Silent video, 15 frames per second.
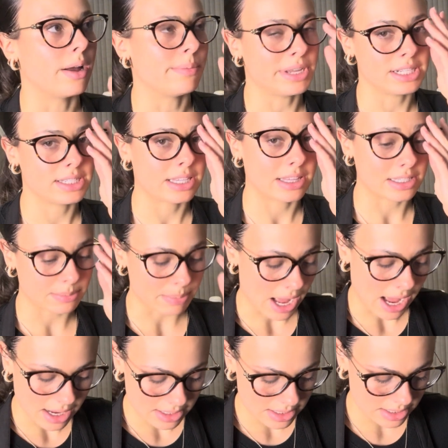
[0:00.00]
into this
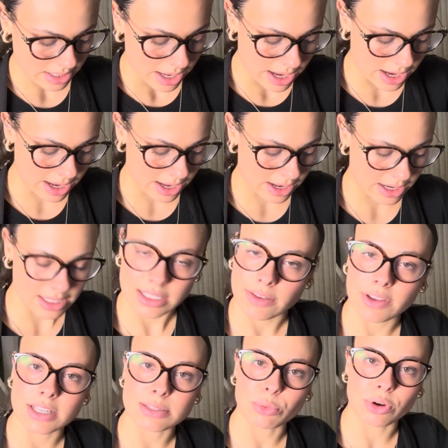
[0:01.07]
box, and it's
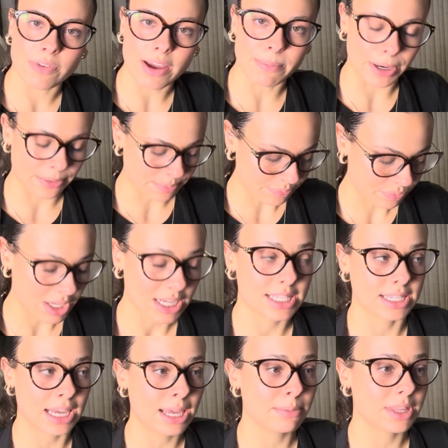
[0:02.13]
giving us more fiber.
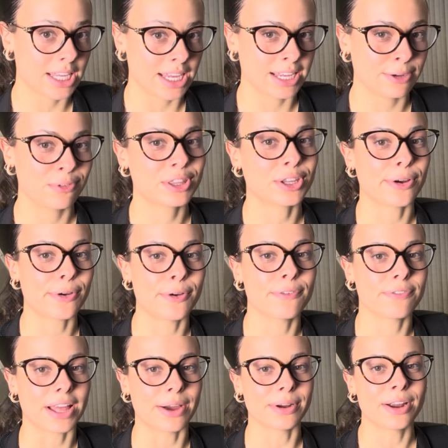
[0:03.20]
Same thing with our
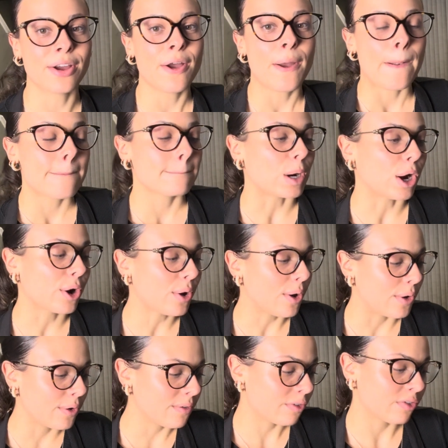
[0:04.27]
oat flour. Our
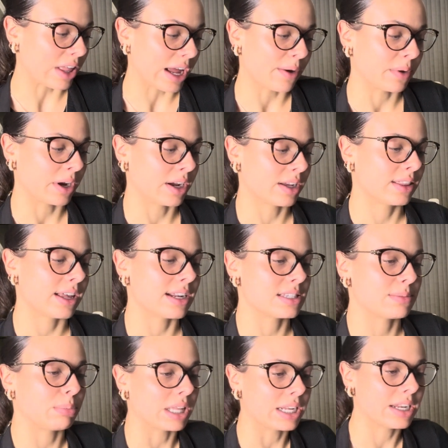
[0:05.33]
oat flour that
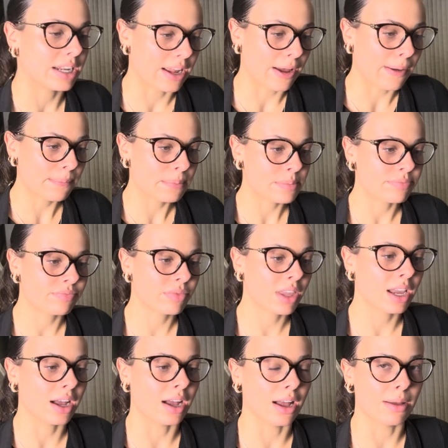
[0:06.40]
is blended up
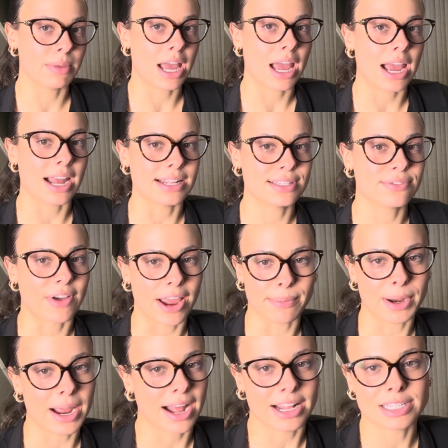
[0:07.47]
adds fiber,
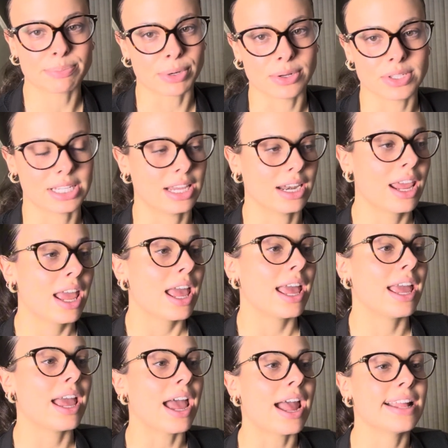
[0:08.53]
adds protein.
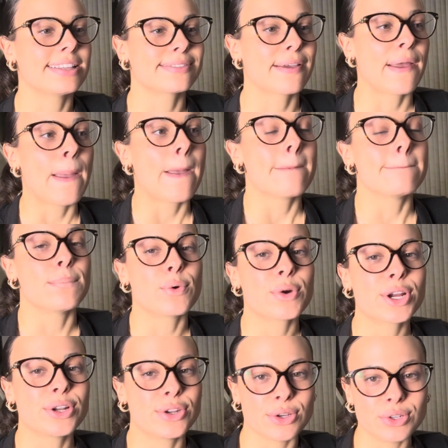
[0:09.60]
It has
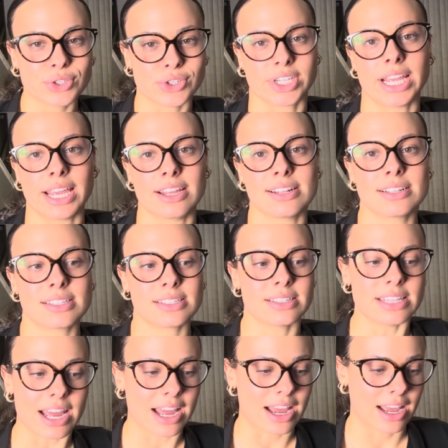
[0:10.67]
more nutrients
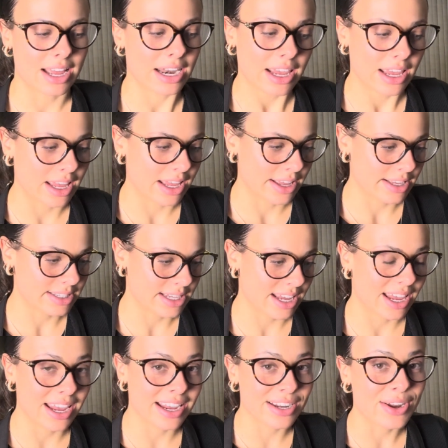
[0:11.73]
that is
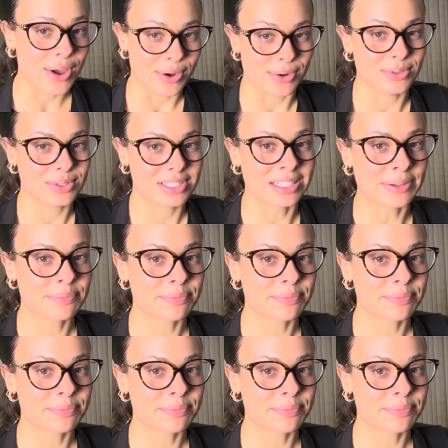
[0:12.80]
in oats